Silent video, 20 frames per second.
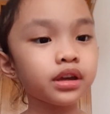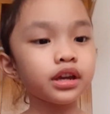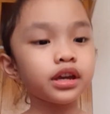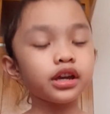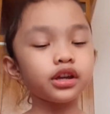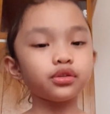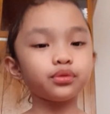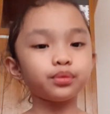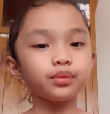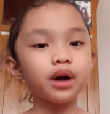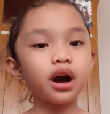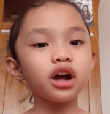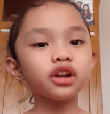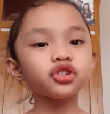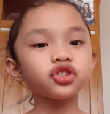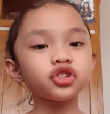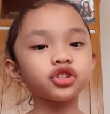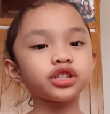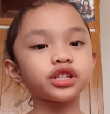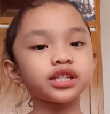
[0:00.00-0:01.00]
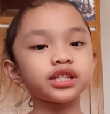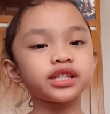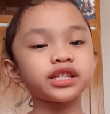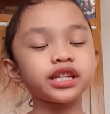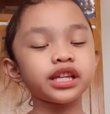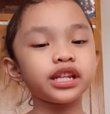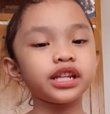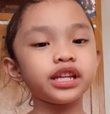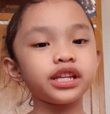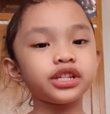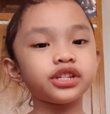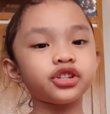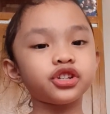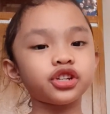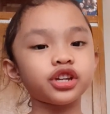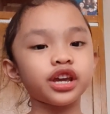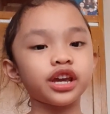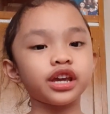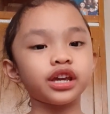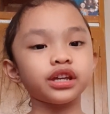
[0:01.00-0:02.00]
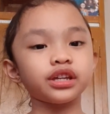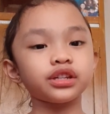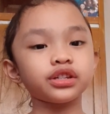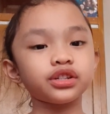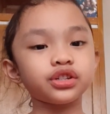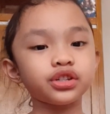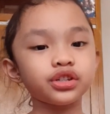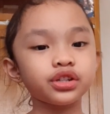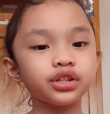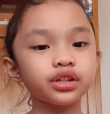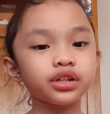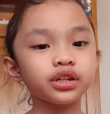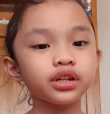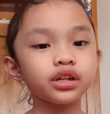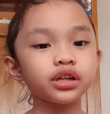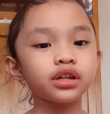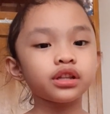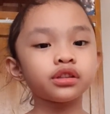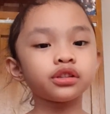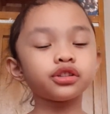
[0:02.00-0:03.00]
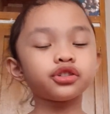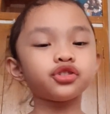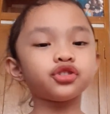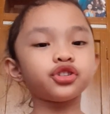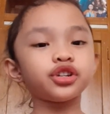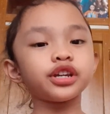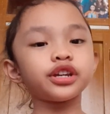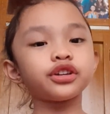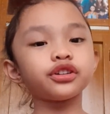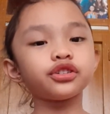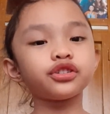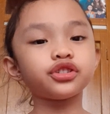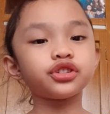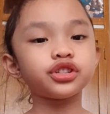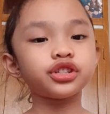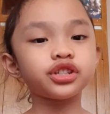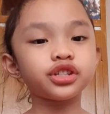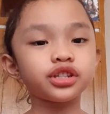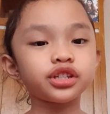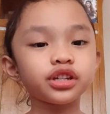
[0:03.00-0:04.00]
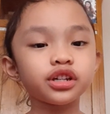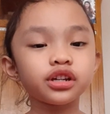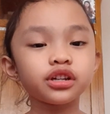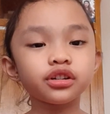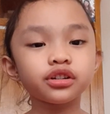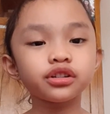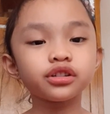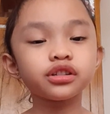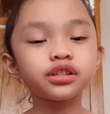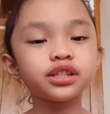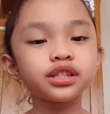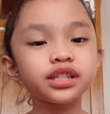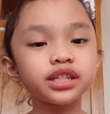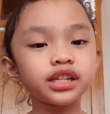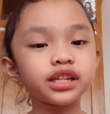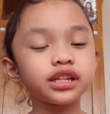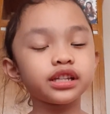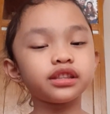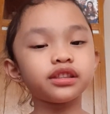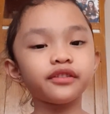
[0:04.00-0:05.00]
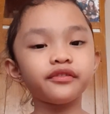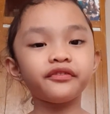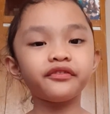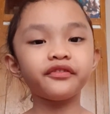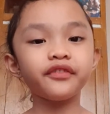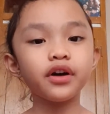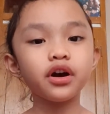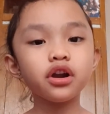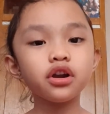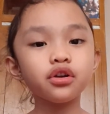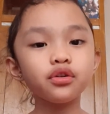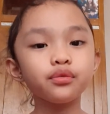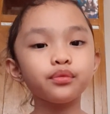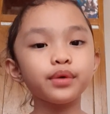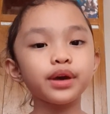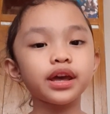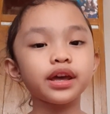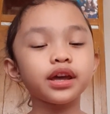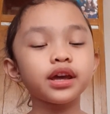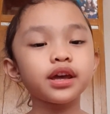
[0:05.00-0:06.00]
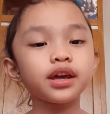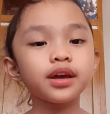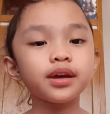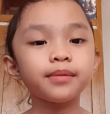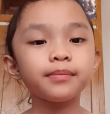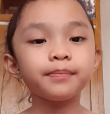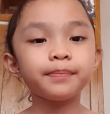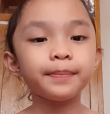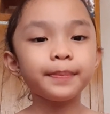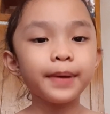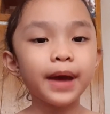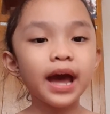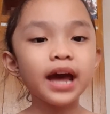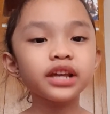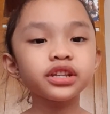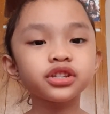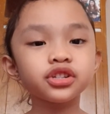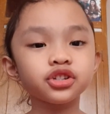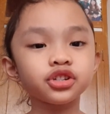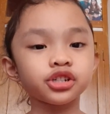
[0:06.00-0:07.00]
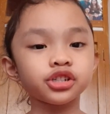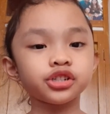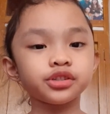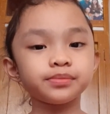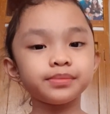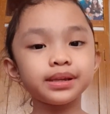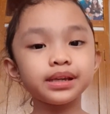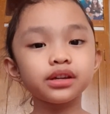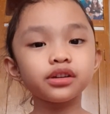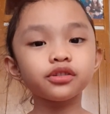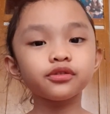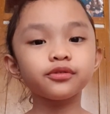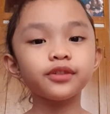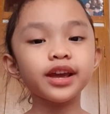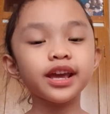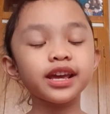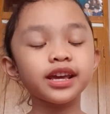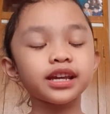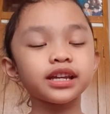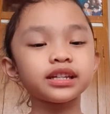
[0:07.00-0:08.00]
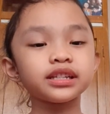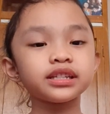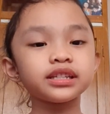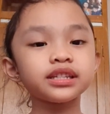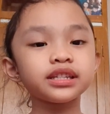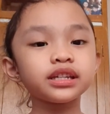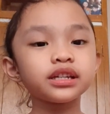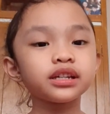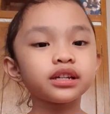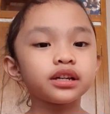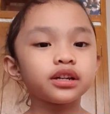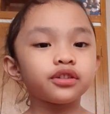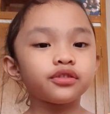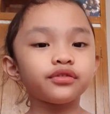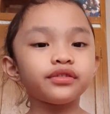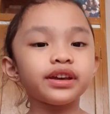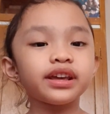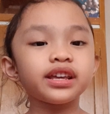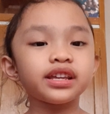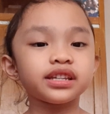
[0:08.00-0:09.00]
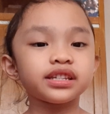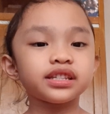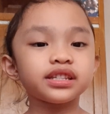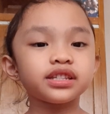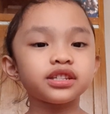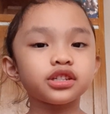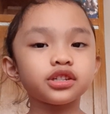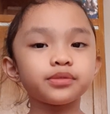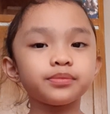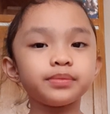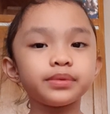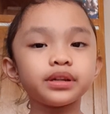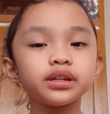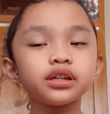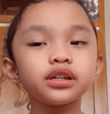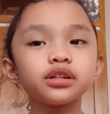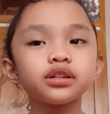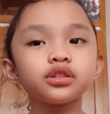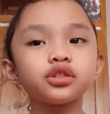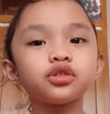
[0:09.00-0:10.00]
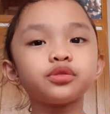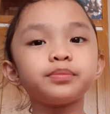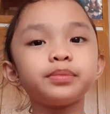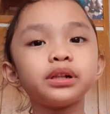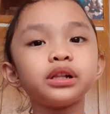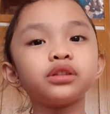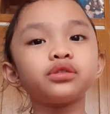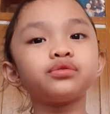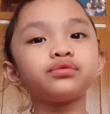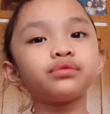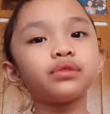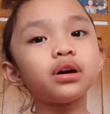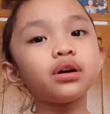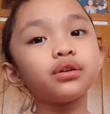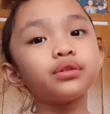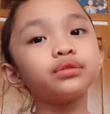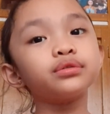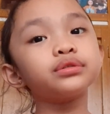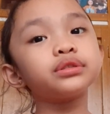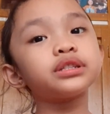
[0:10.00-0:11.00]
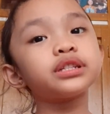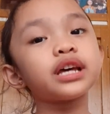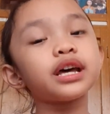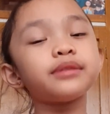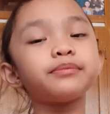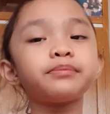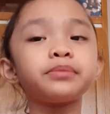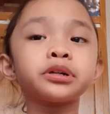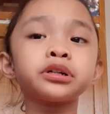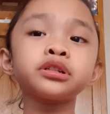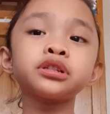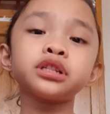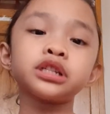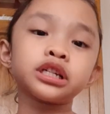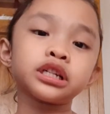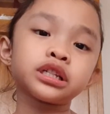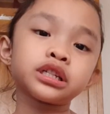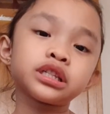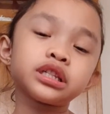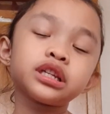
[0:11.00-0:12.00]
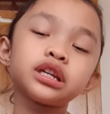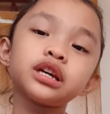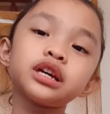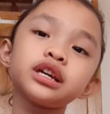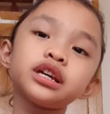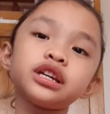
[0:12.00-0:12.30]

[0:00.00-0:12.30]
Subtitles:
It watched the city change. The tree could see the faraway pastures being raised to build roads and buildings.